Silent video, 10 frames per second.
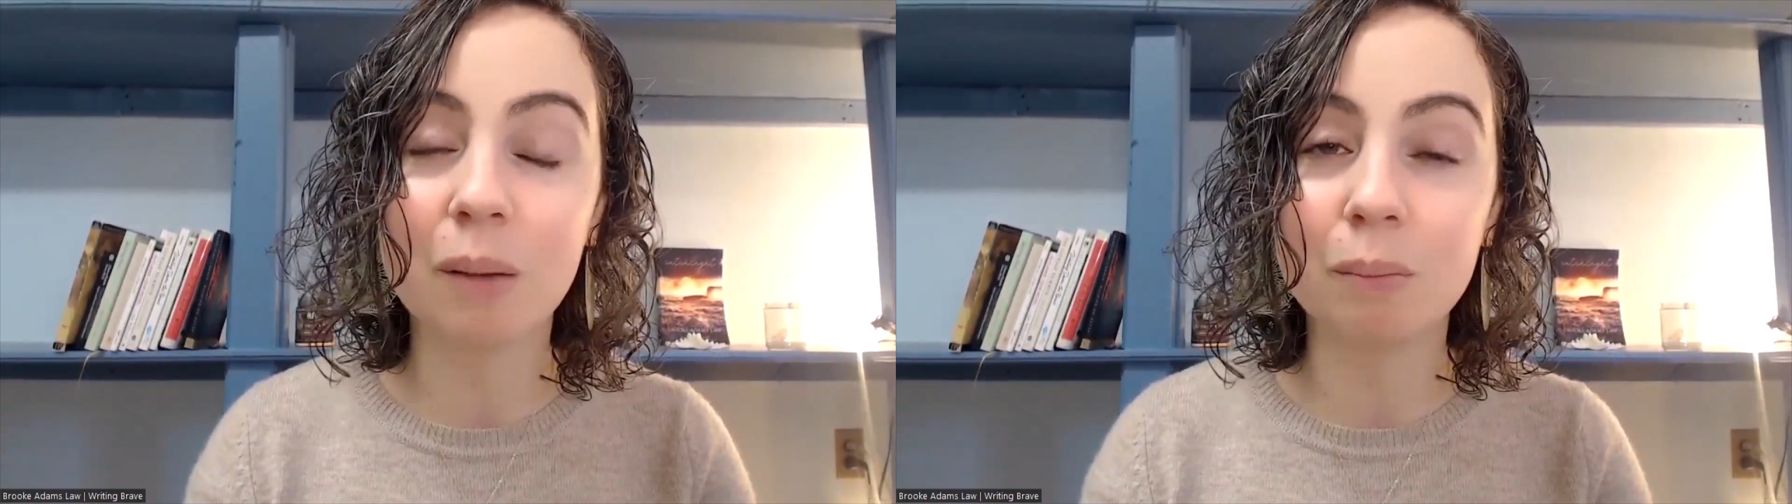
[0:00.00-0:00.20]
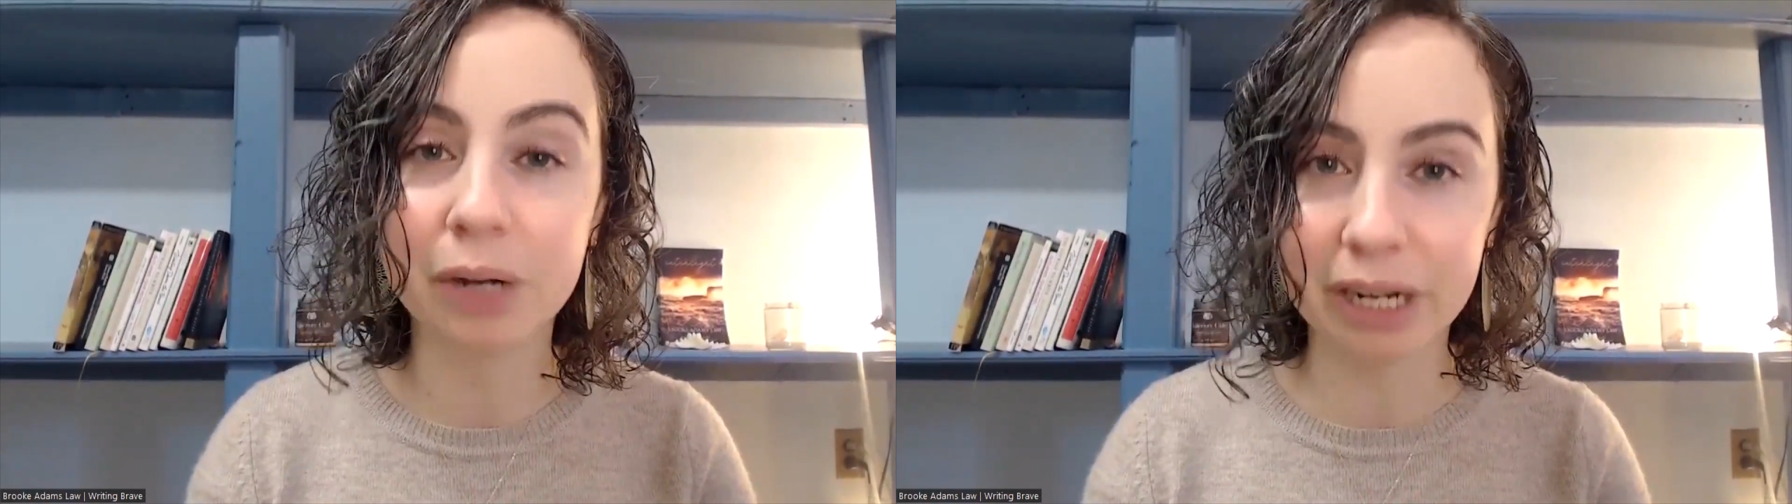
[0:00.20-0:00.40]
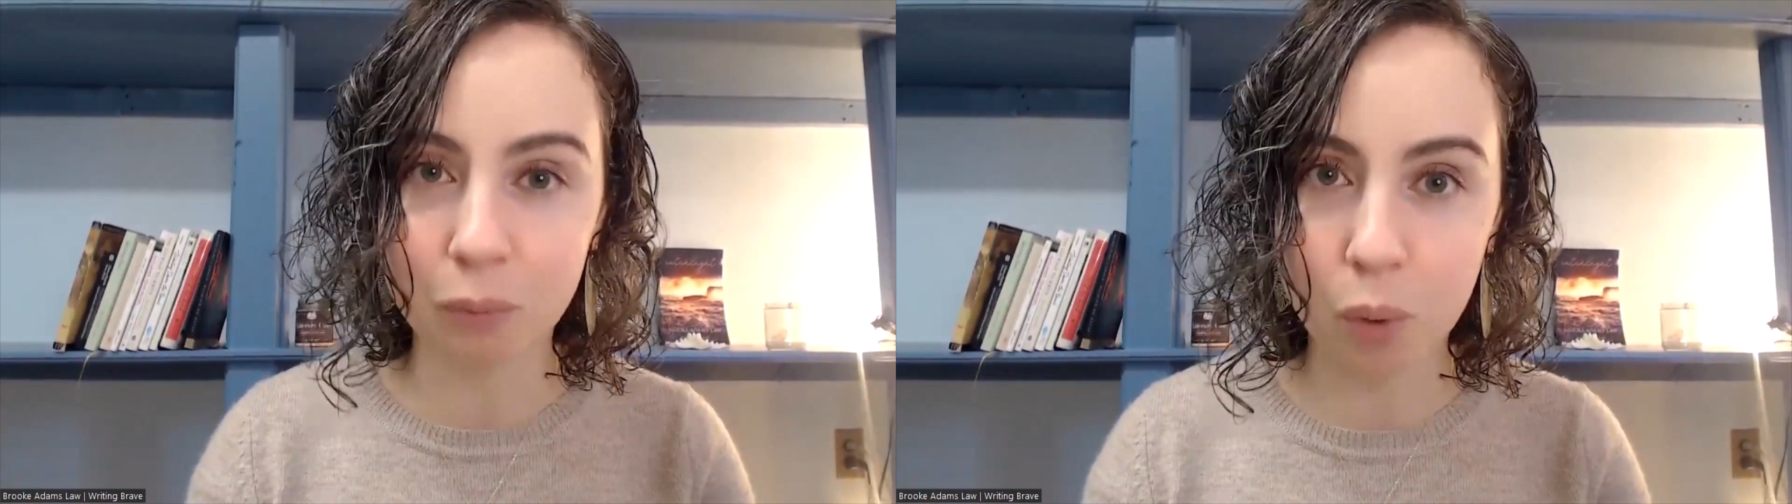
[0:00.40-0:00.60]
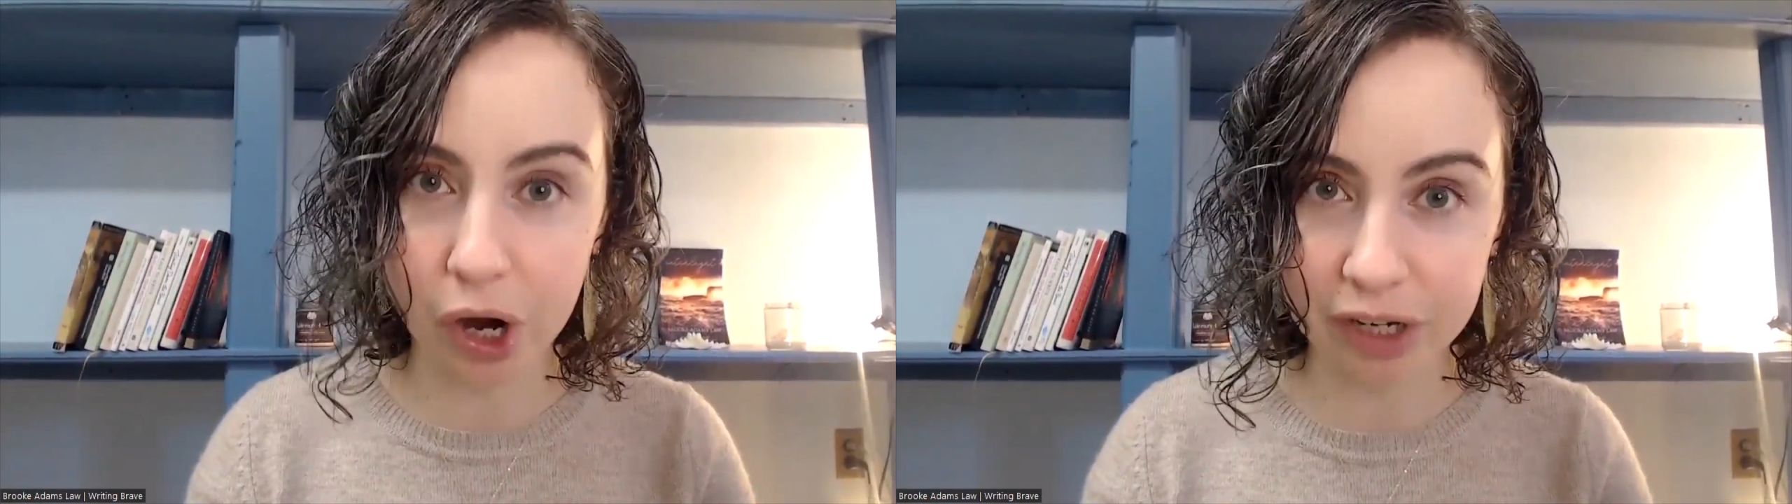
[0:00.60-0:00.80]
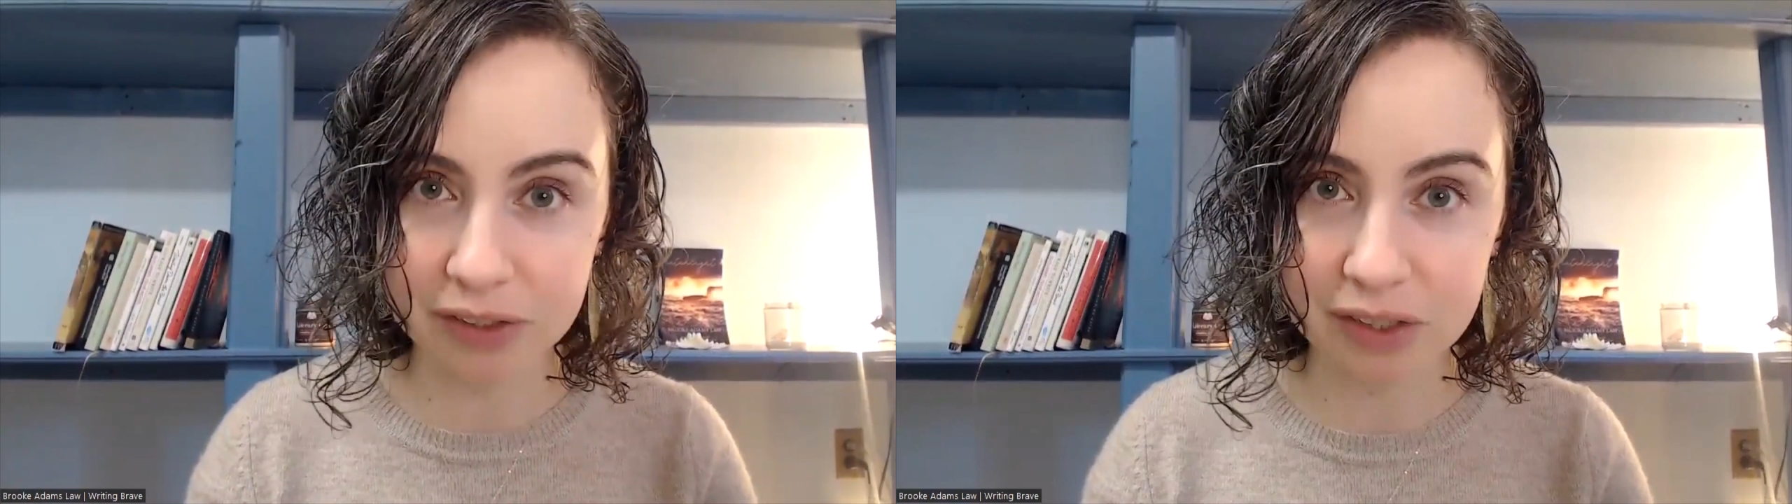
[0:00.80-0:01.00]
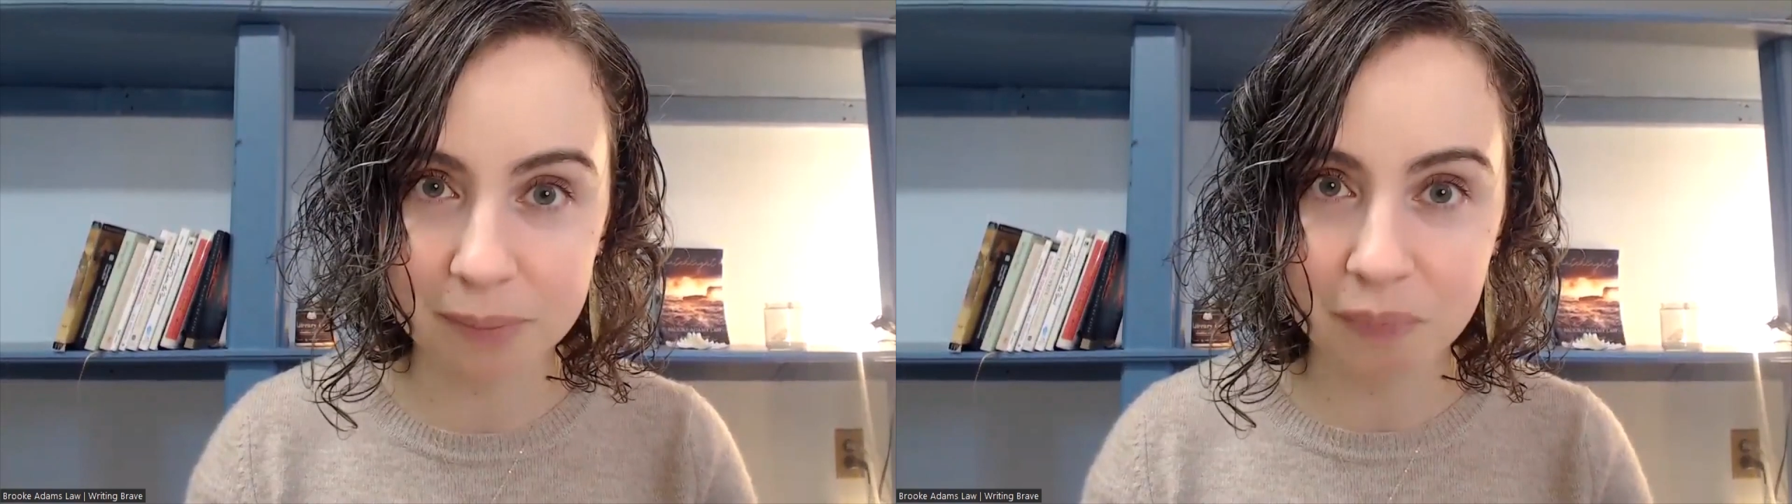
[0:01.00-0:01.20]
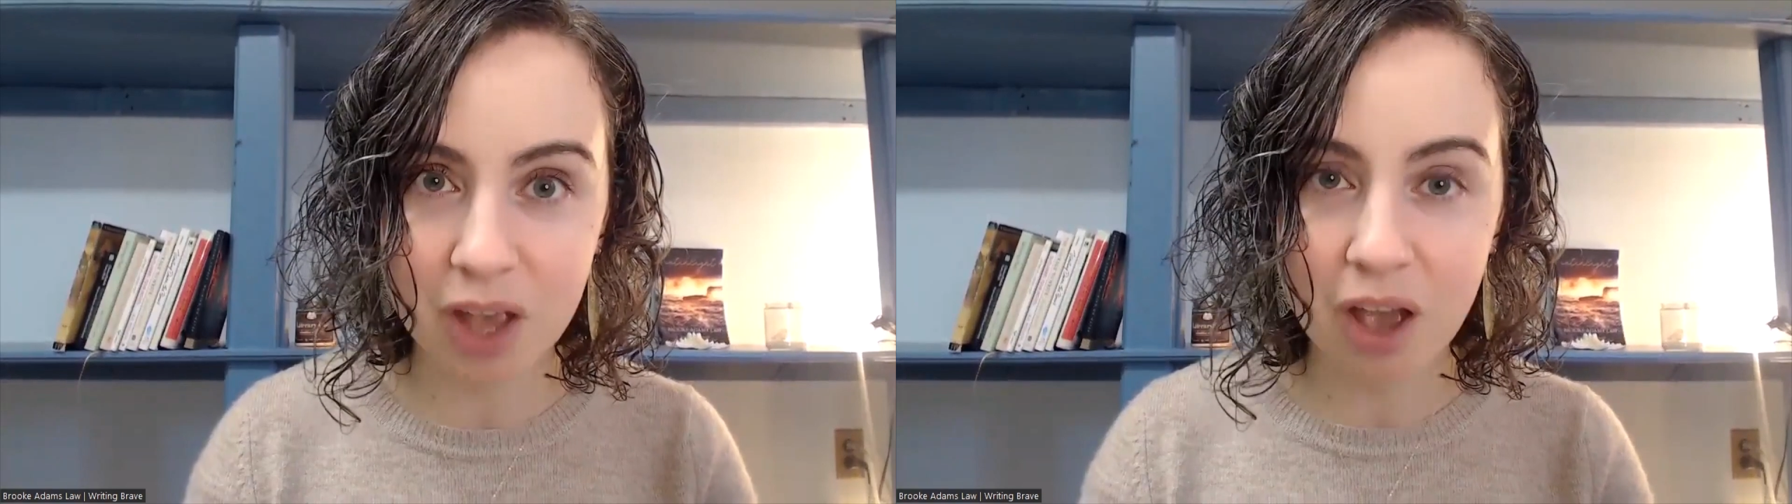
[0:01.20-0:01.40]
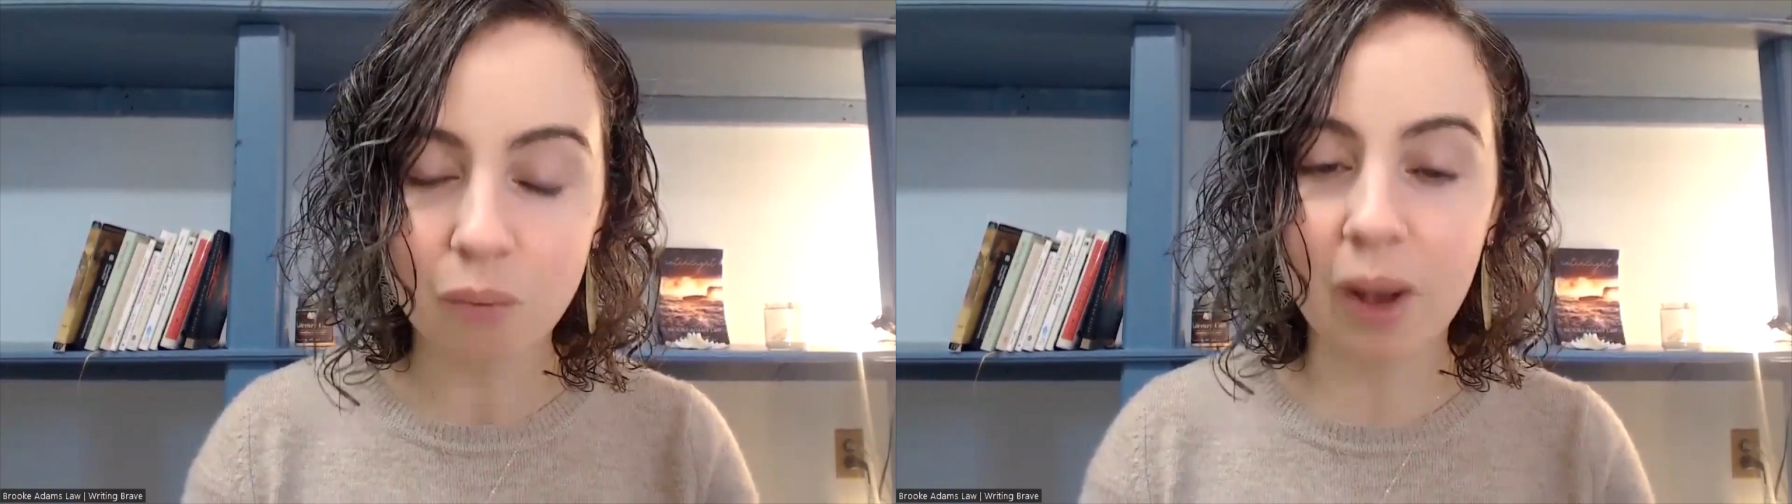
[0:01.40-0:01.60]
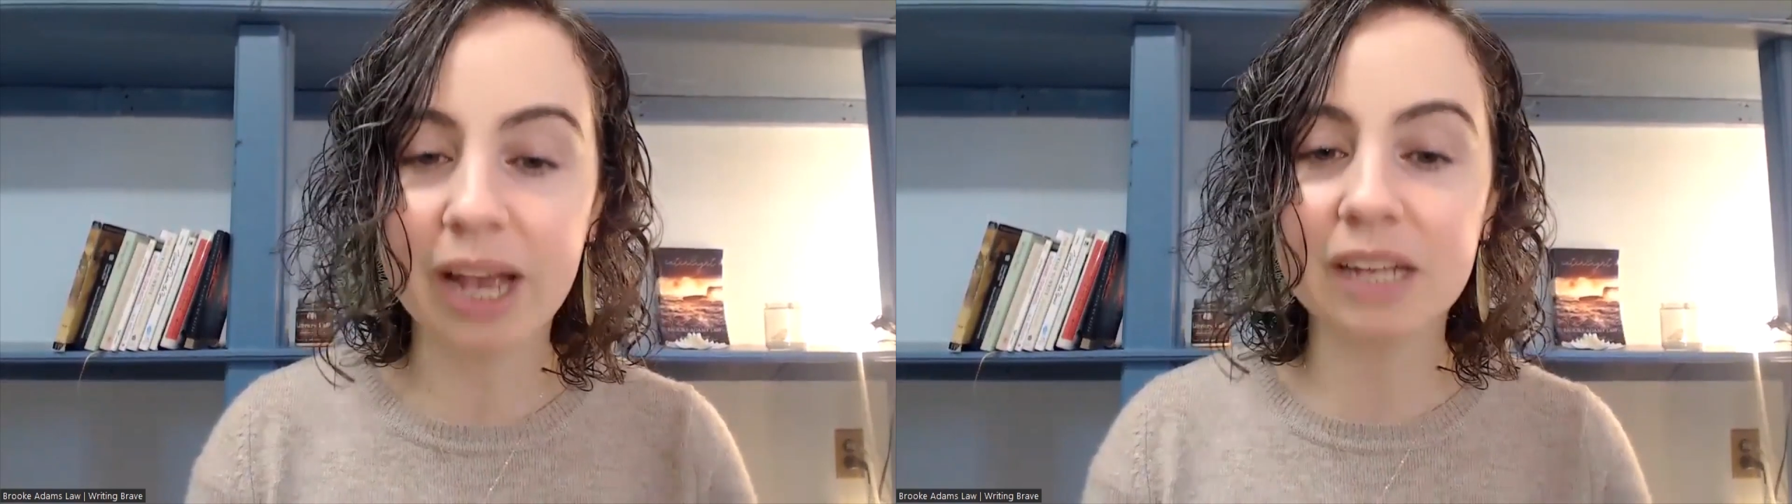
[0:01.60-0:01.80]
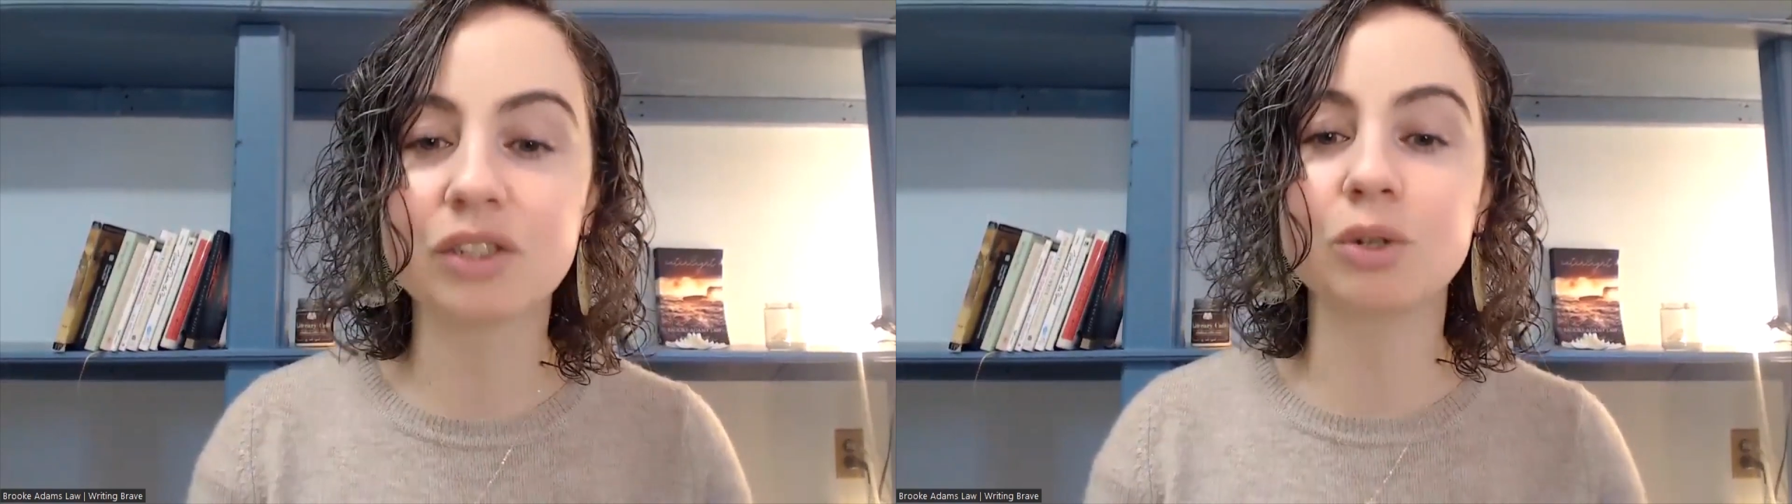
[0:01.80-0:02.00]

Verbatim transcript: but it works, right?